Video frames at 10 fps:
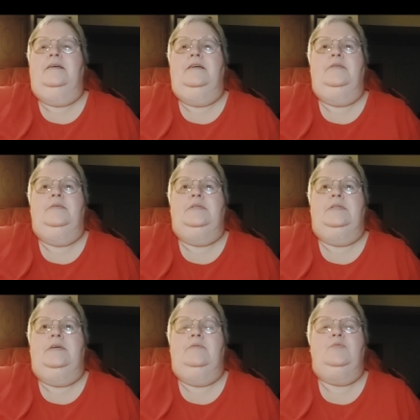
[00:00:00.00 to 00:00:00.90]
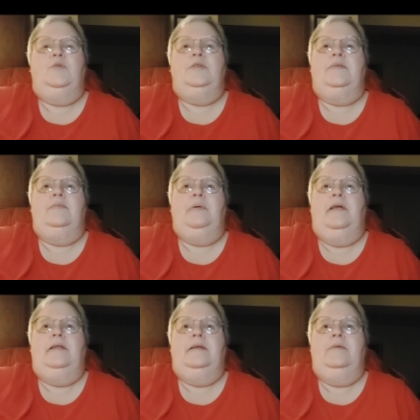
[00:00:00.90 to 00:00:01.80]
it was worth every
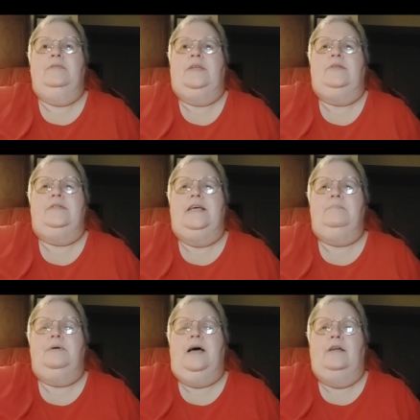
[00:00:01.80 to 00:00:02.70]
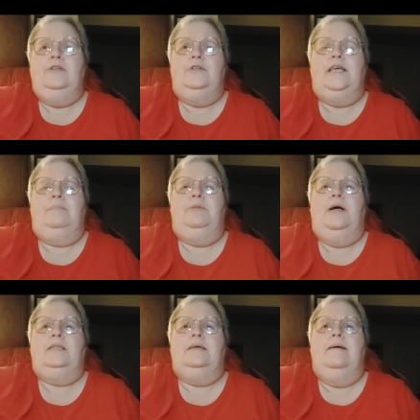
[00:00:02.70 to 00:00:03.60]
penny. It was under 10
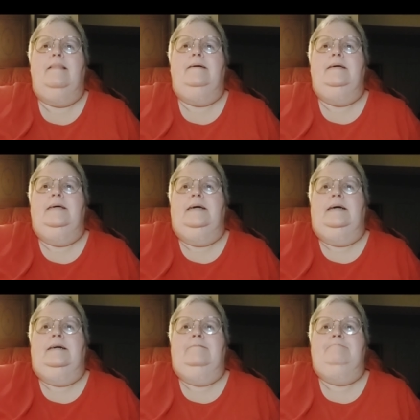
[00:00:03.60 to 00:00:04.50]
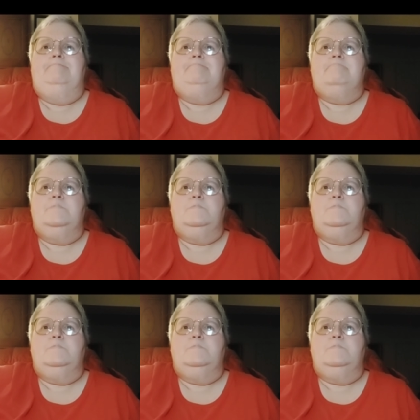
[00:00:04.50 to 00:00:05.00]
bucks. $8